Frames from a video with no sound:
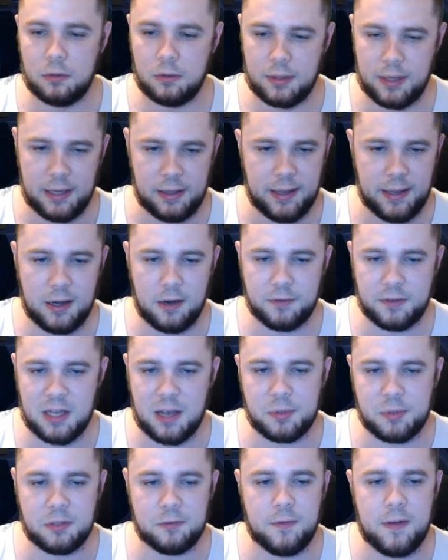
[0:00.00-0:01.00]
Okay, land off the
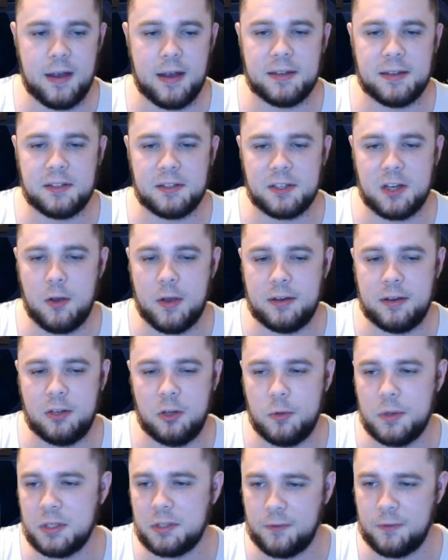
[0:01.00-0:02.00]
top is fine. So let's go ahead and
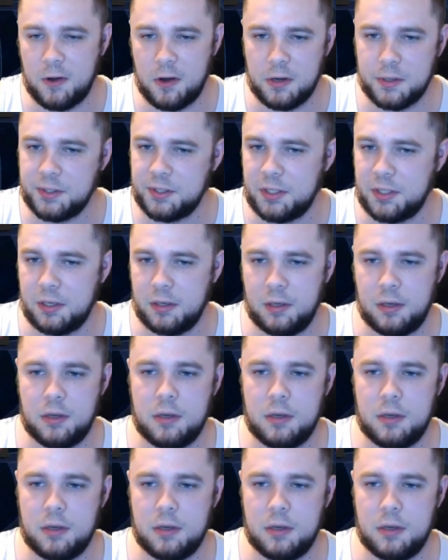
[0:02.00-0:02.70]
do this first.